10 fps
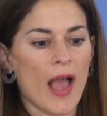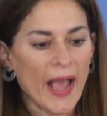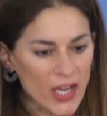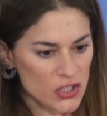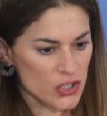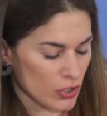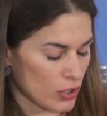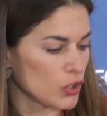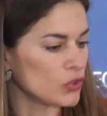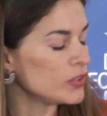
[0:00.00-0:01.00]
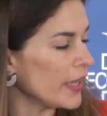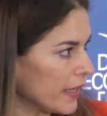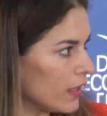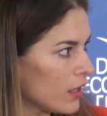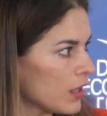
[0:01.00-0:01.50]
action you
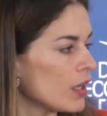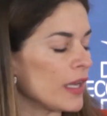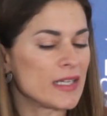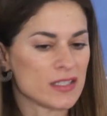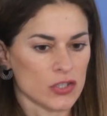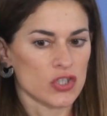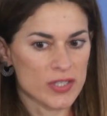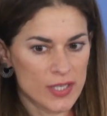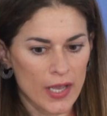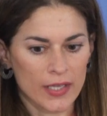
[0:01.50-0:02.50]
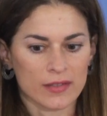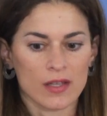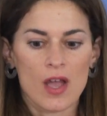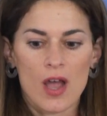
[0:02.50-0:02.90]
take in such a site